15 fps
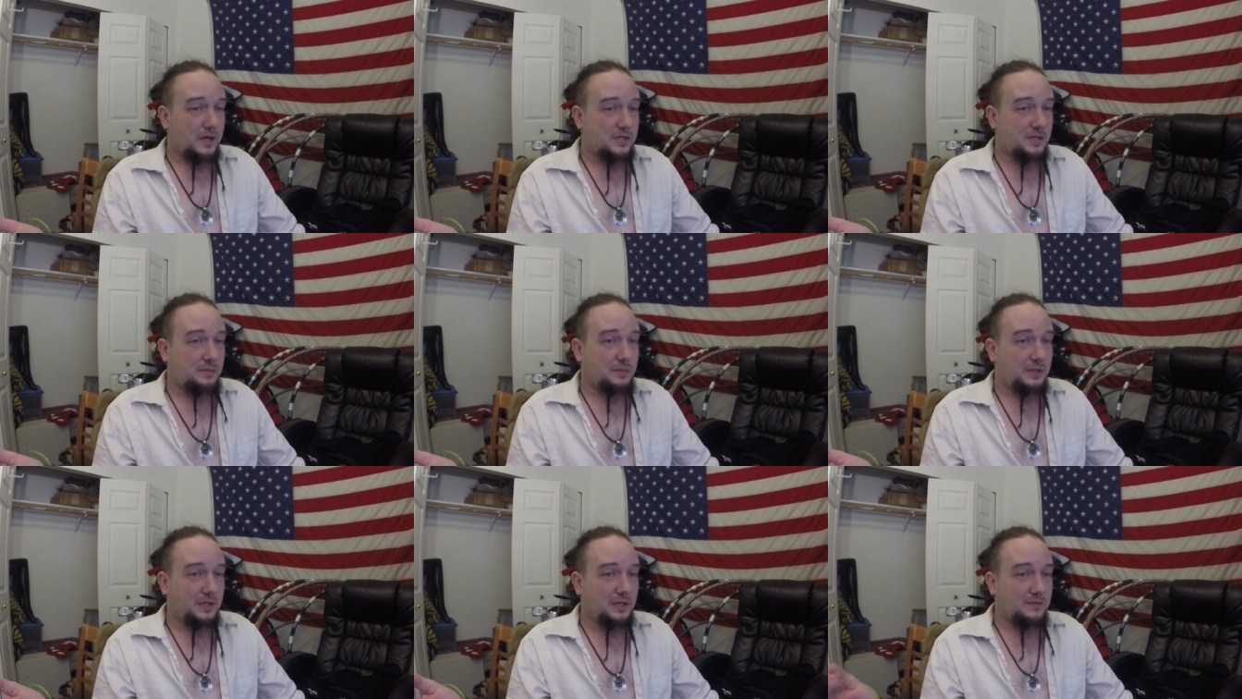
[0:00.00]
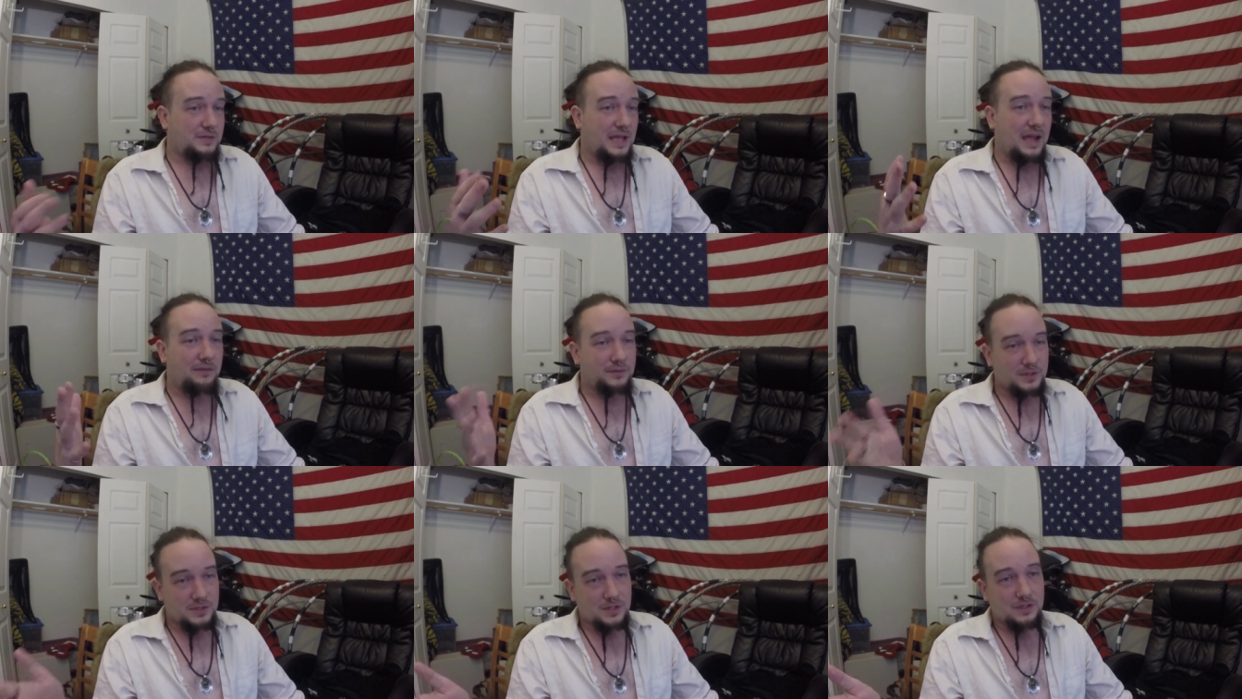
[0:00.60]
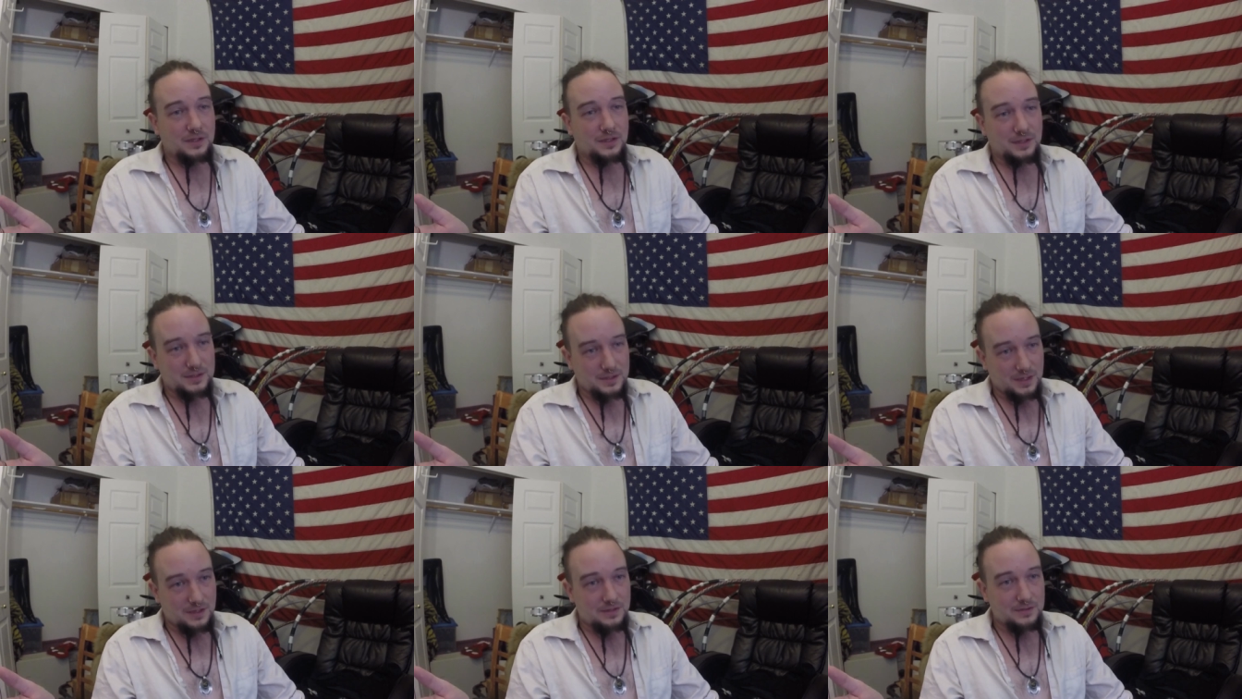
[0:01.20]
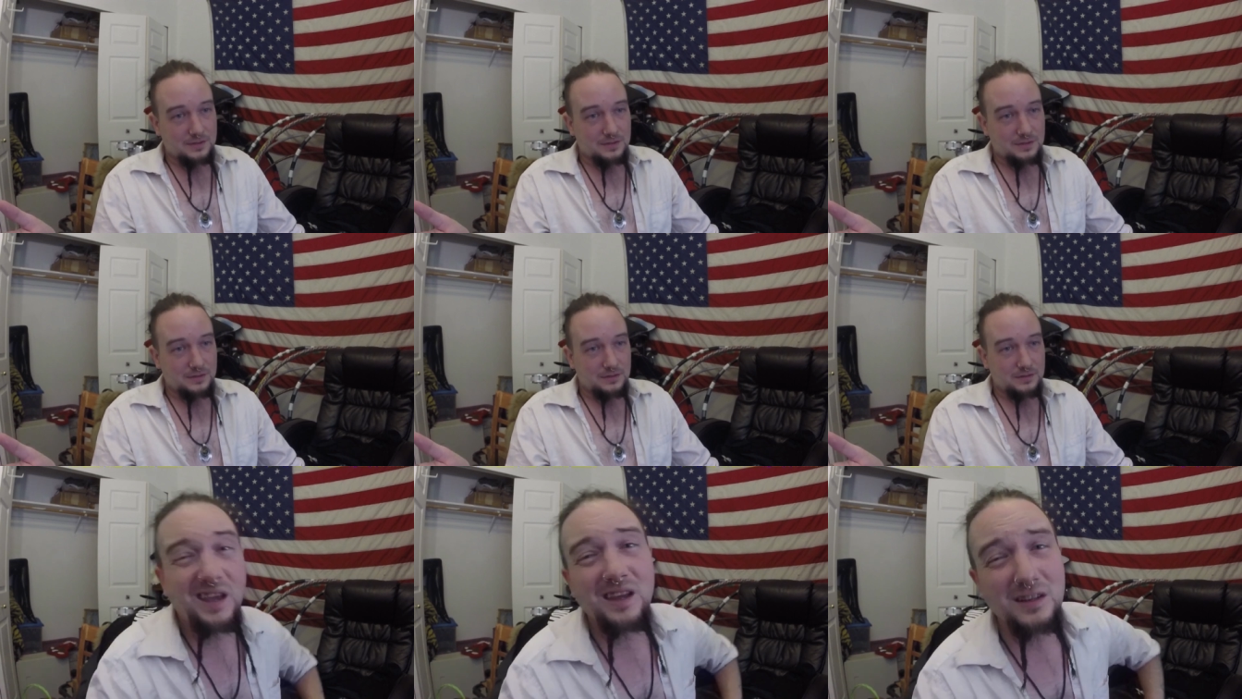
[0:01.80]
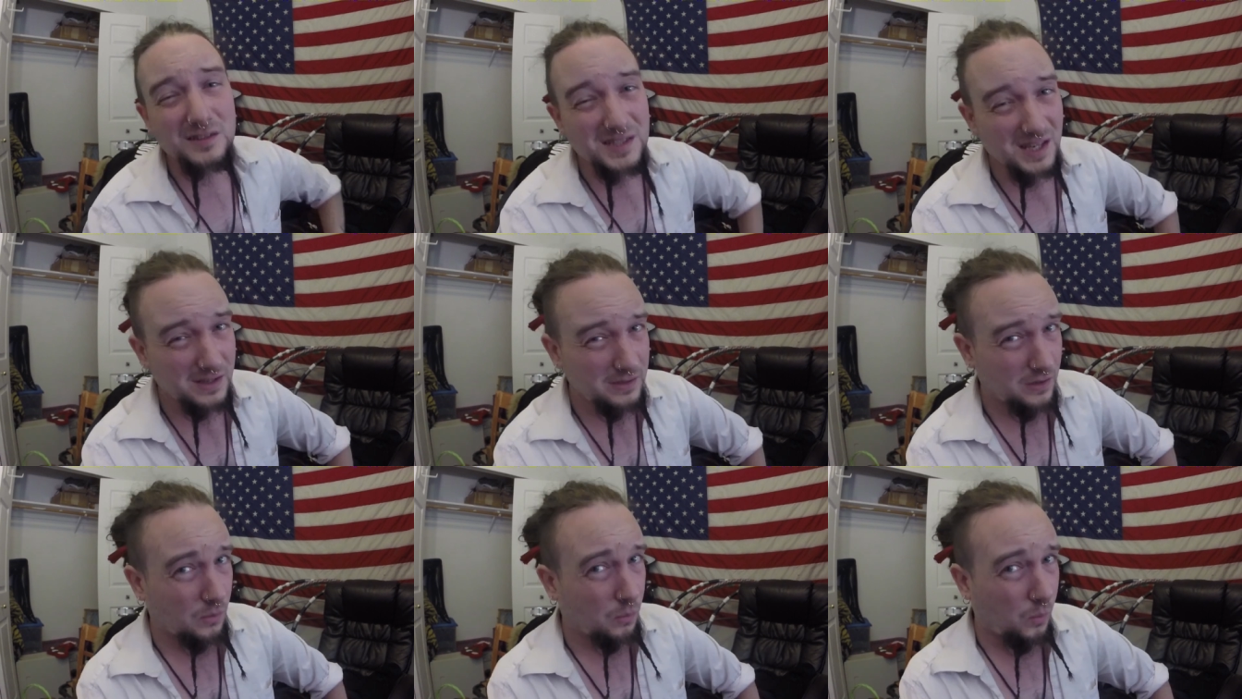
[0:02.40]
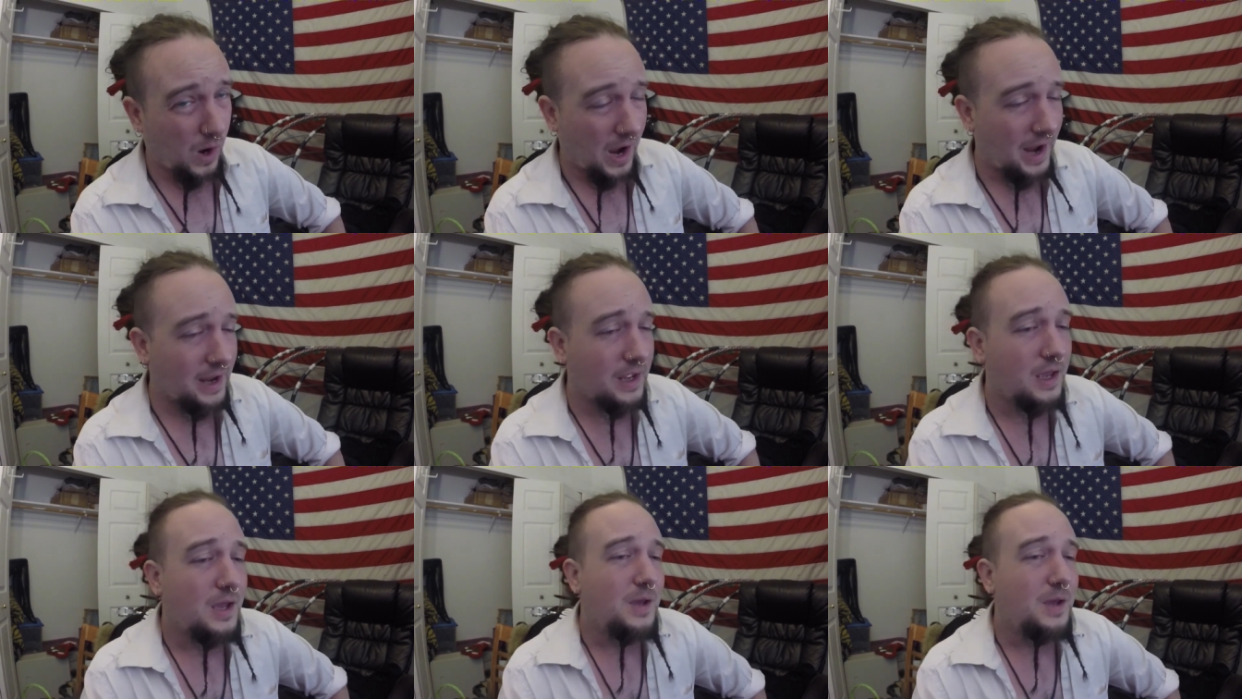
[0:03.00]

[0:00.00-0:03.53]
actually believes half the shit that he says. And I'll tell you why.